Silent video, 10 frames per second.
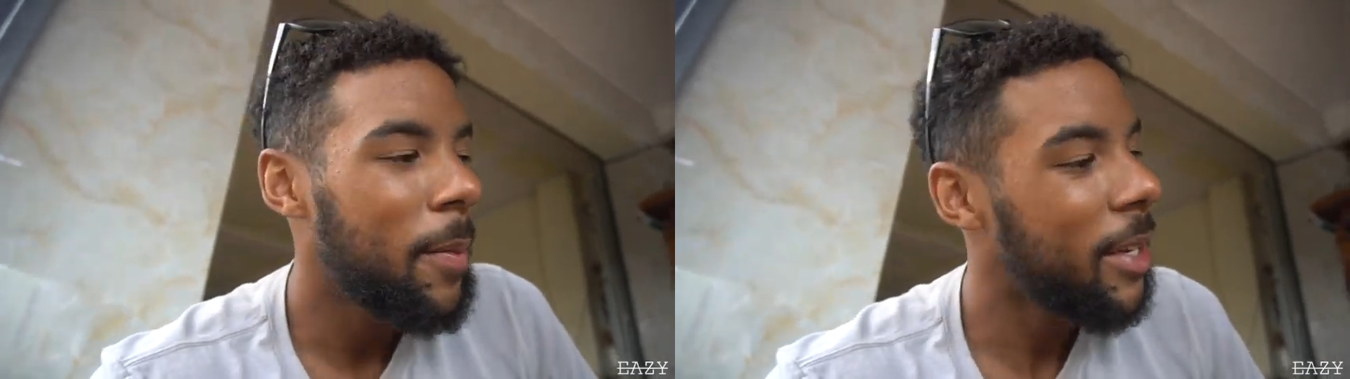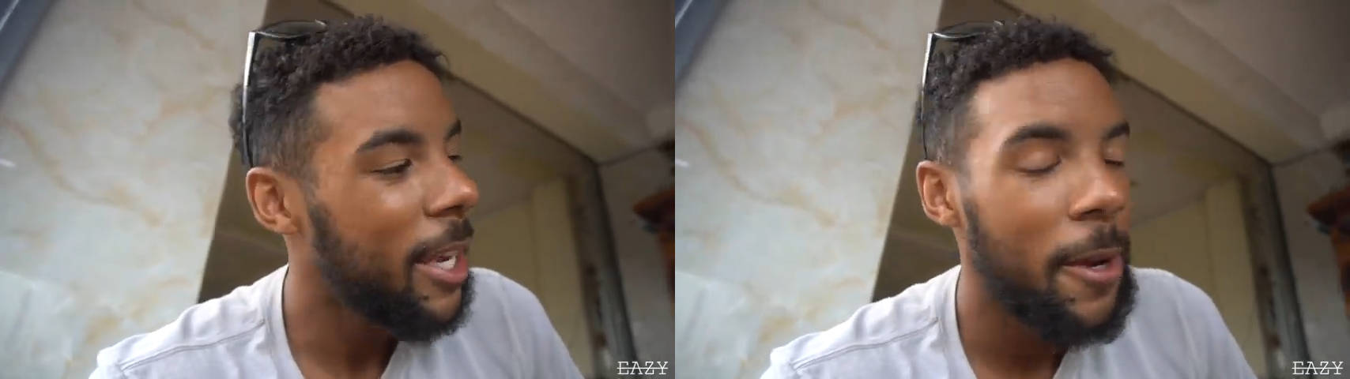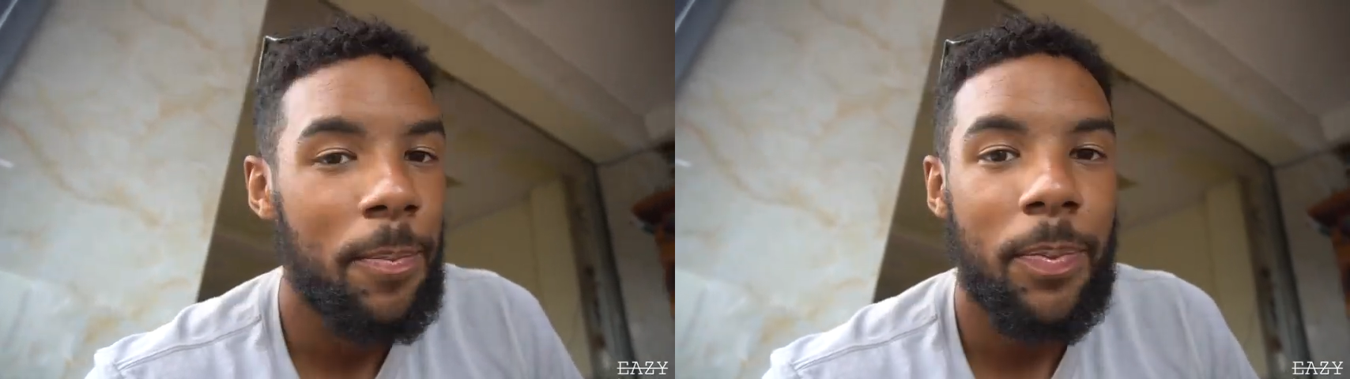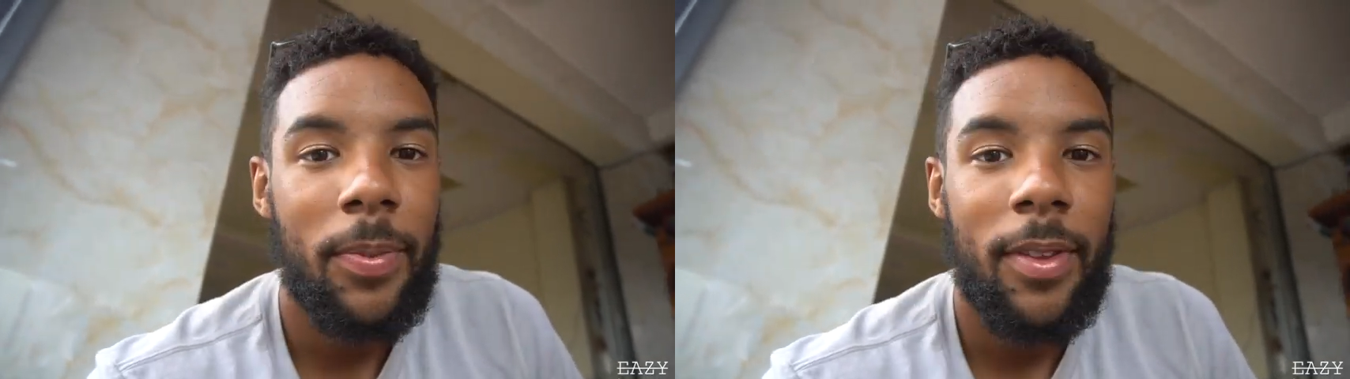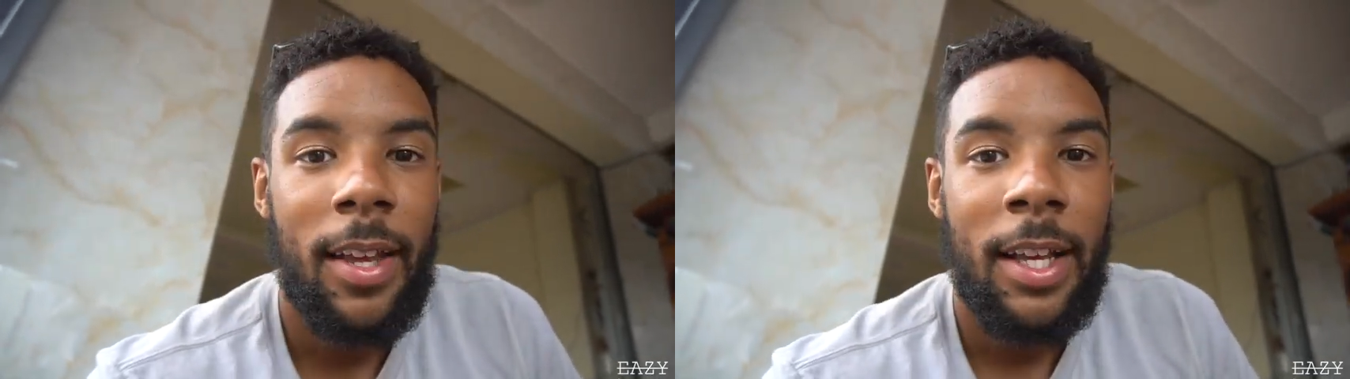but yeah
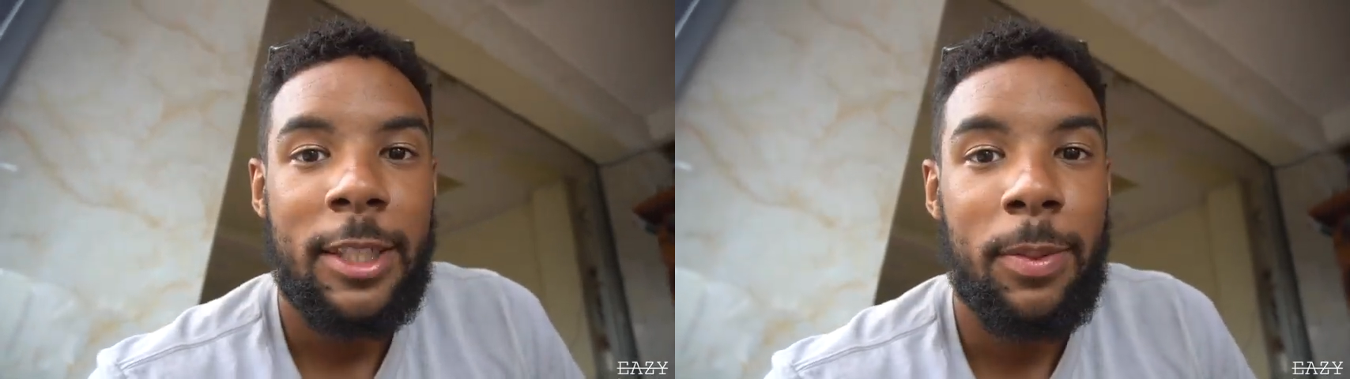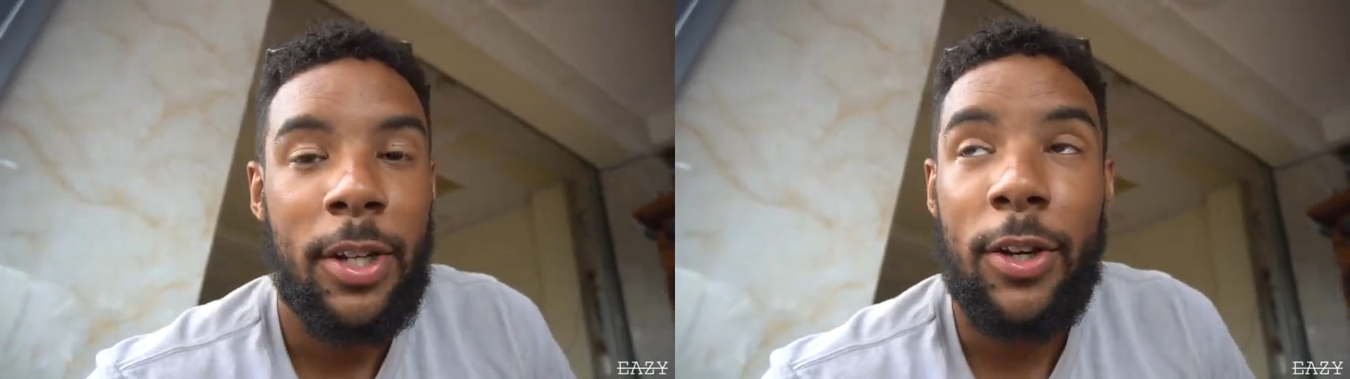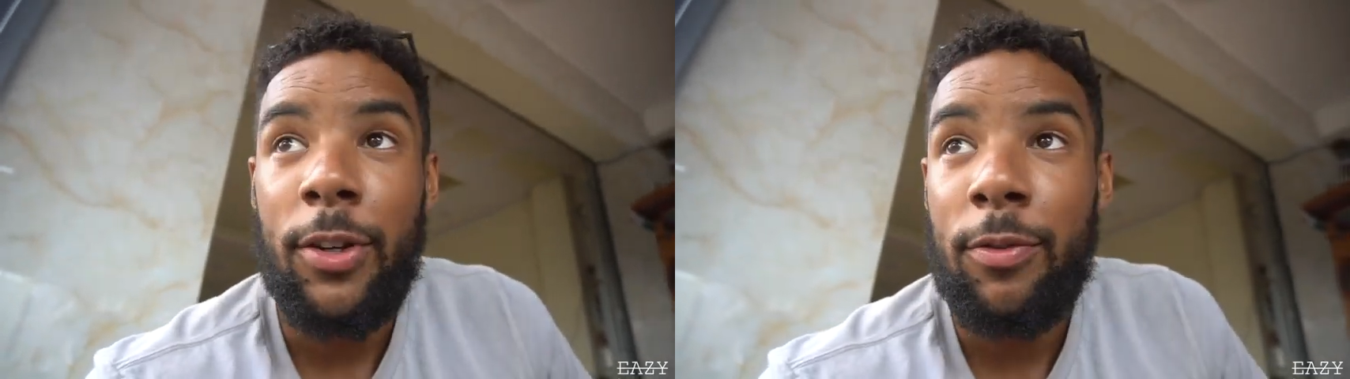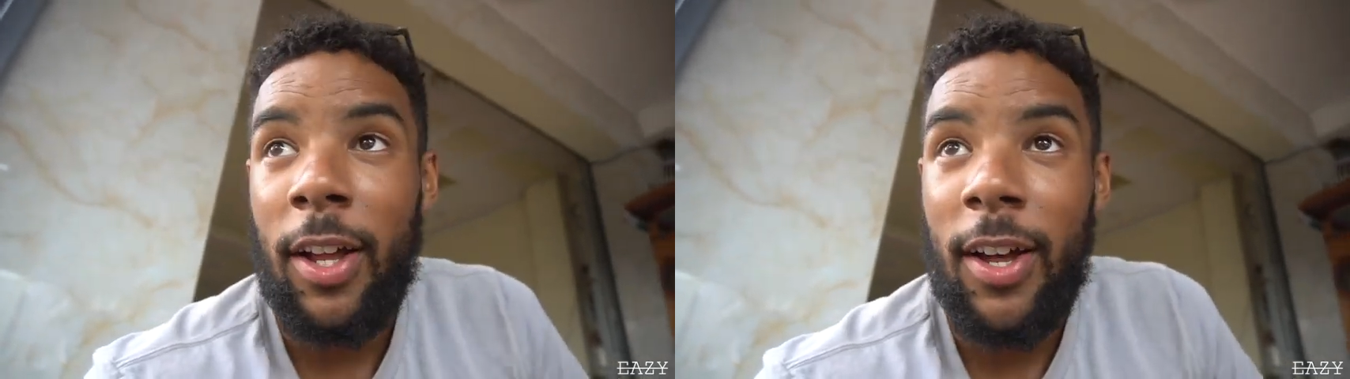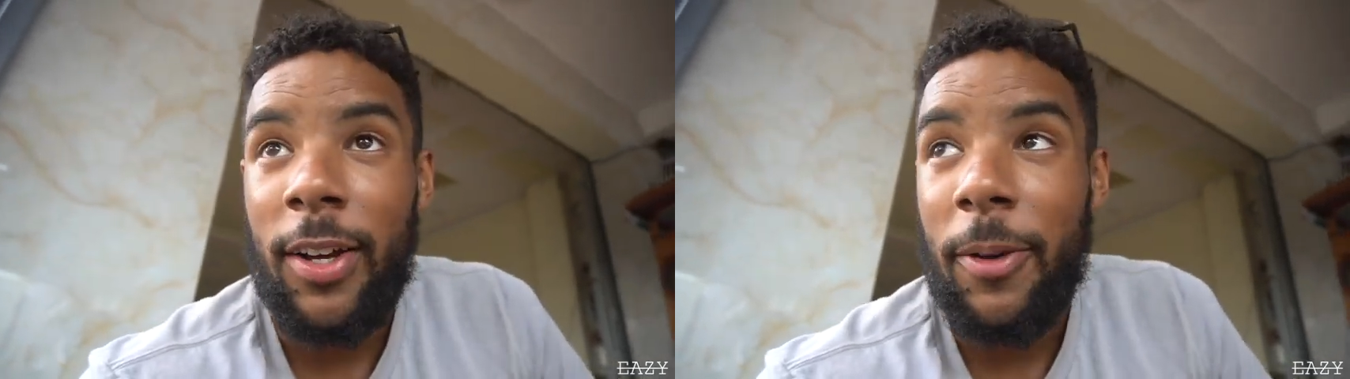it's been a good
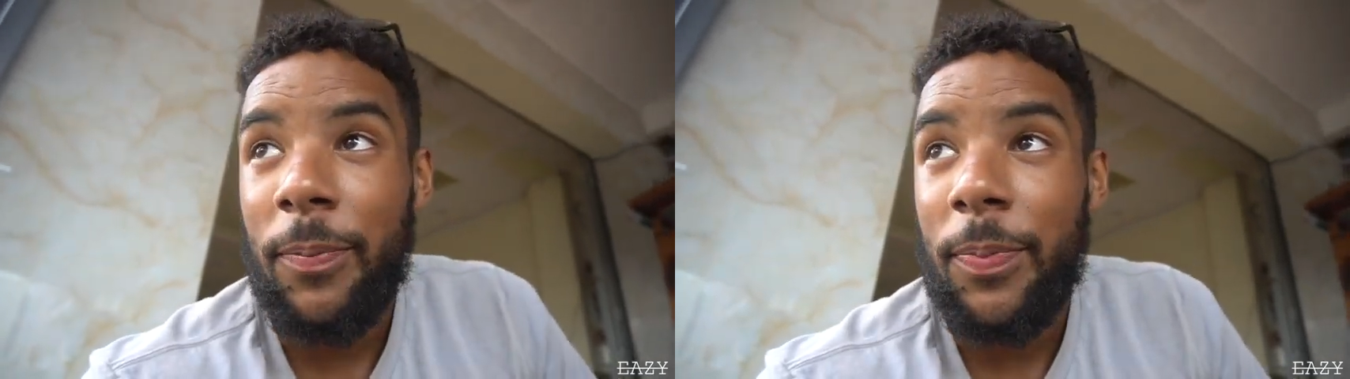vlog